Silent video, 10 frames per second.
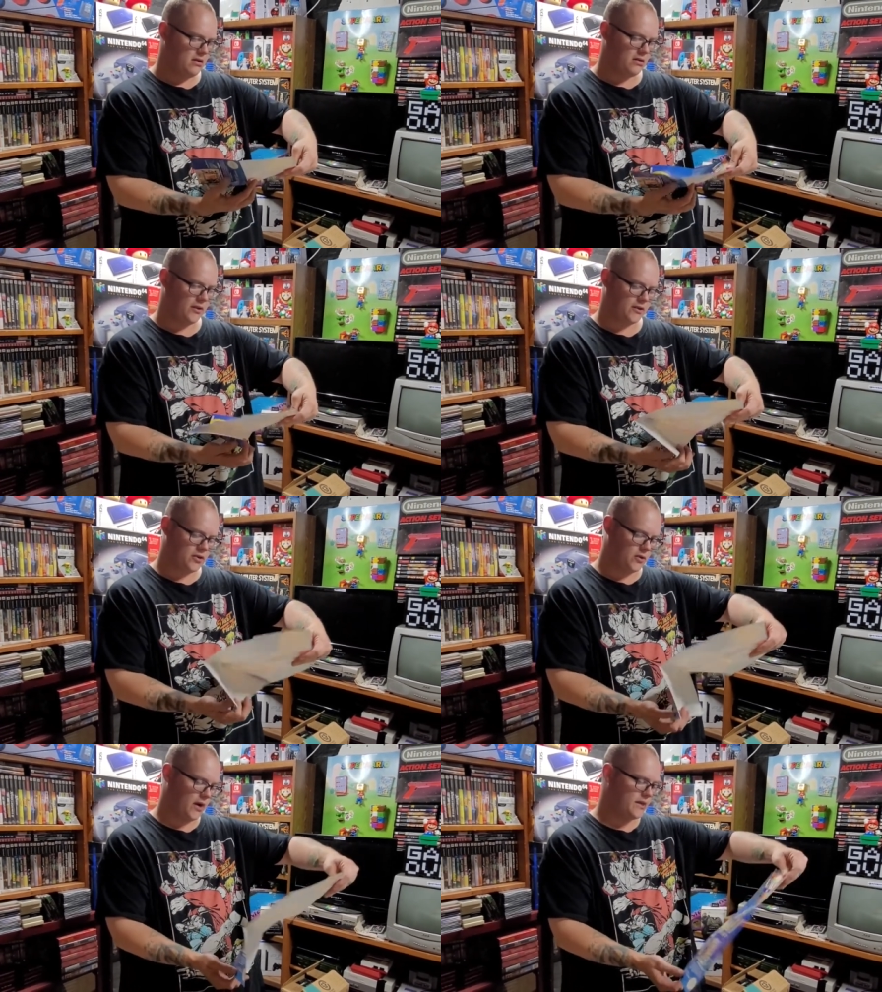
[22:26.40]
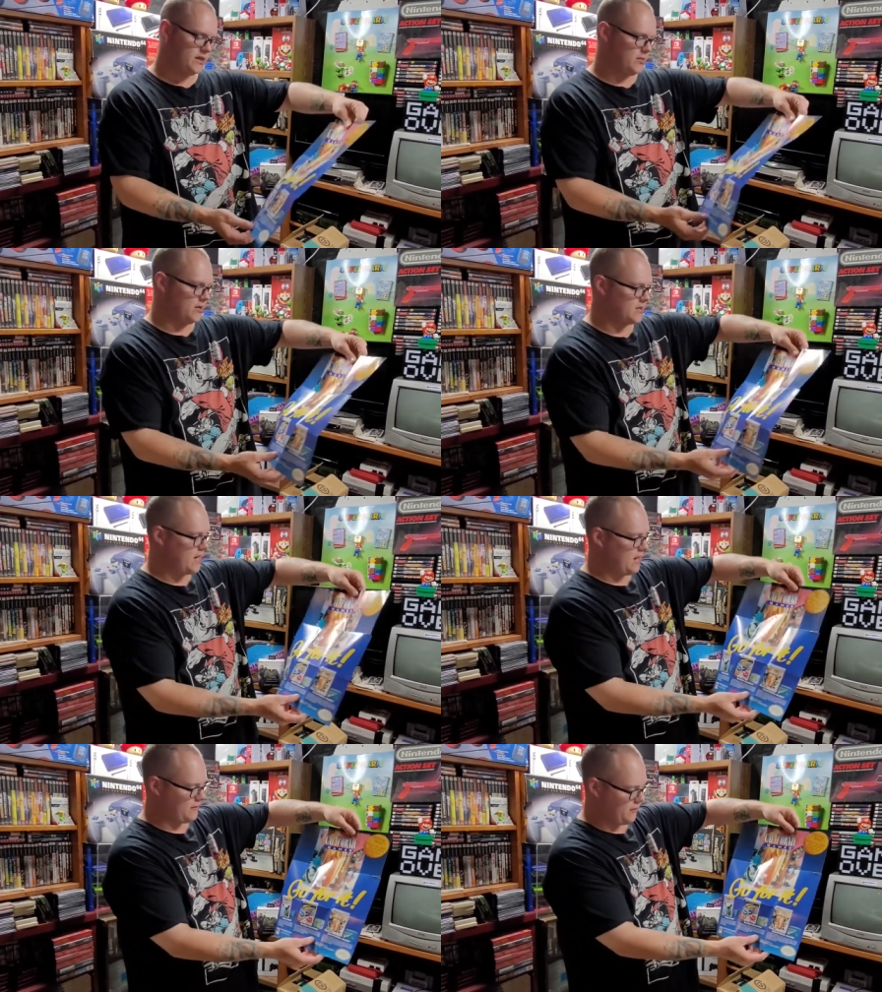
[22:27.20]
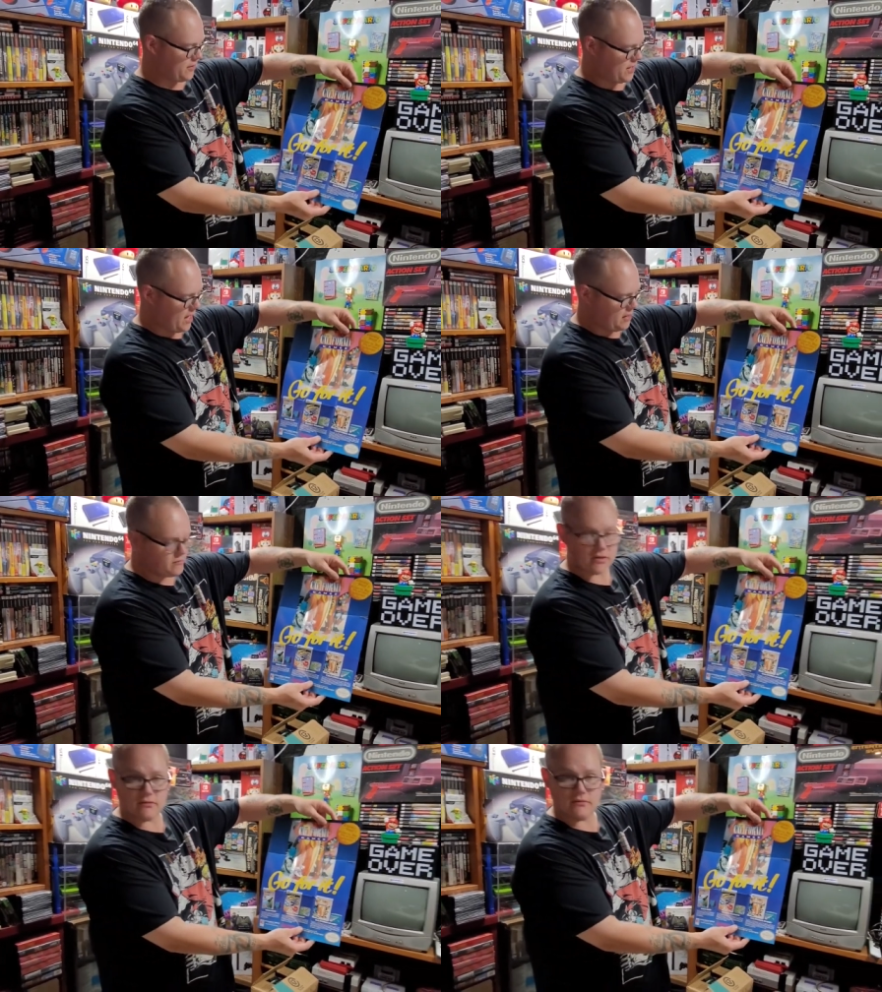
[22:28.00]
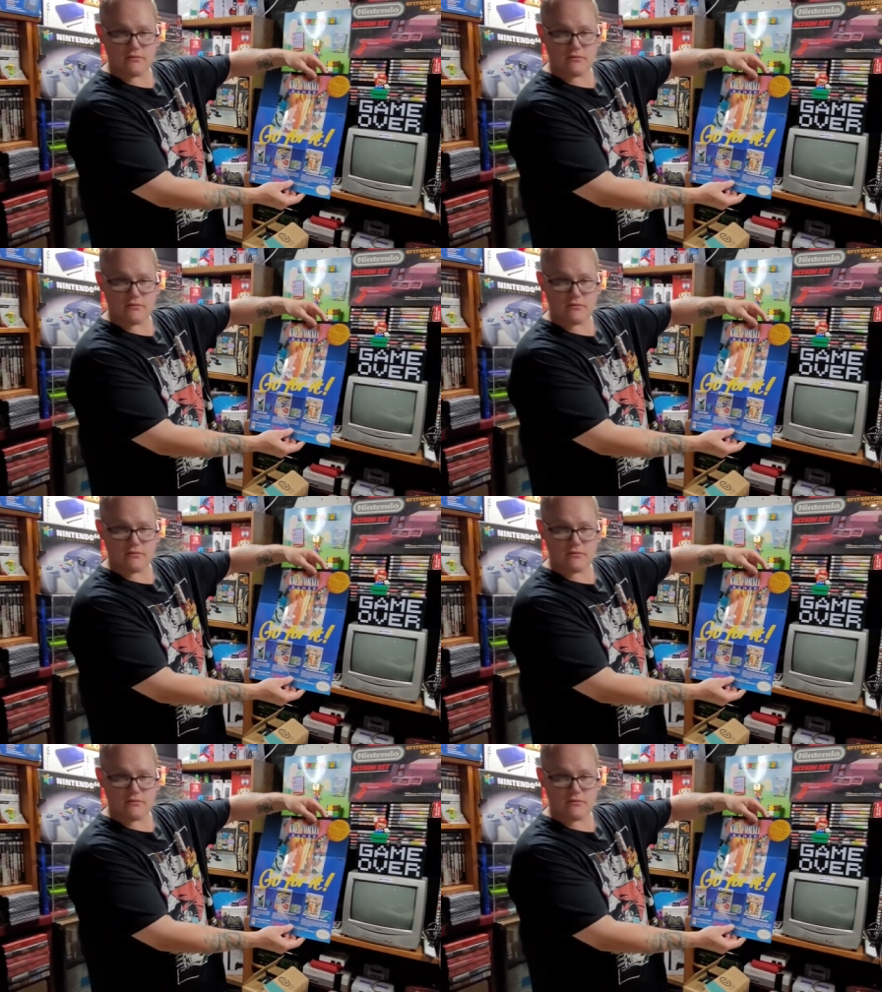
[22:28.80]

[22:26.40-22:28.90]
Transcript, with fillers: Nothing too crazy, but it's California Games.